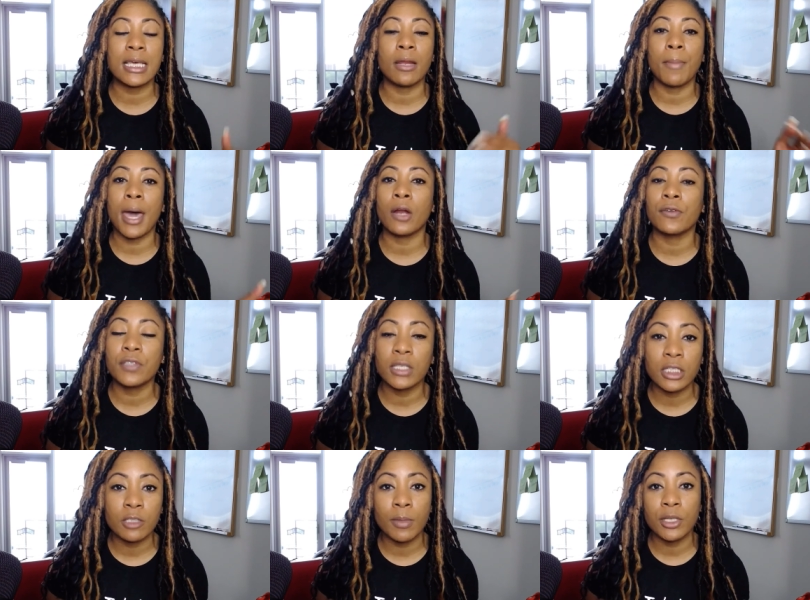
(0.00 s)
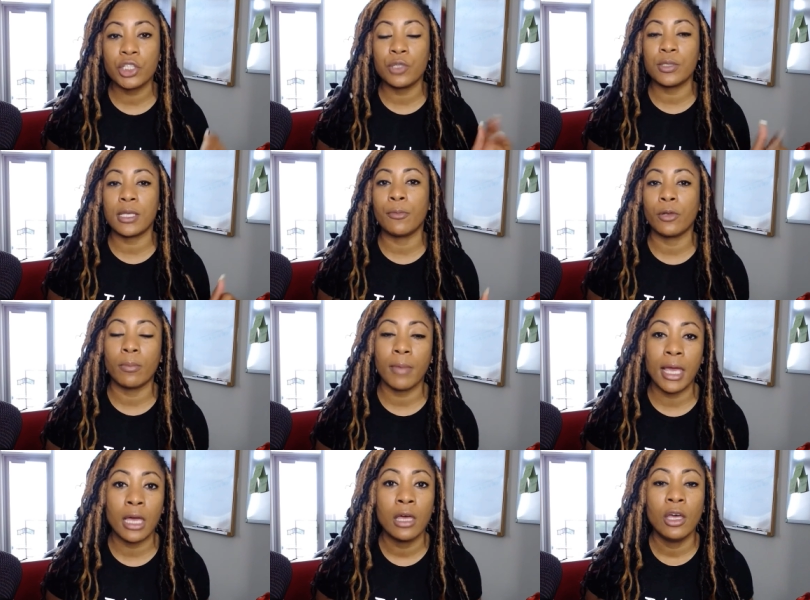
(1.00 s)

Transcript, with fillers: In a matter of six months, she was able to make